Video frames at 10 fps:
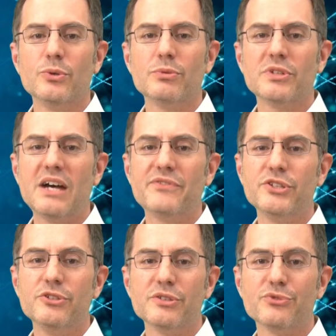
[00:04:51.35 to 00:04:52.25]
We'll have a
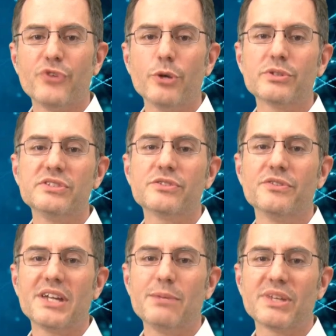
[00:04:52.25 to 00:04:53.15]
unit focused on
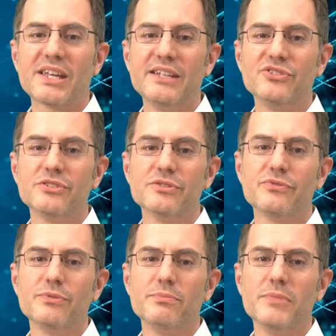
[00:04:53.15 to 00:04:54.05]
the application of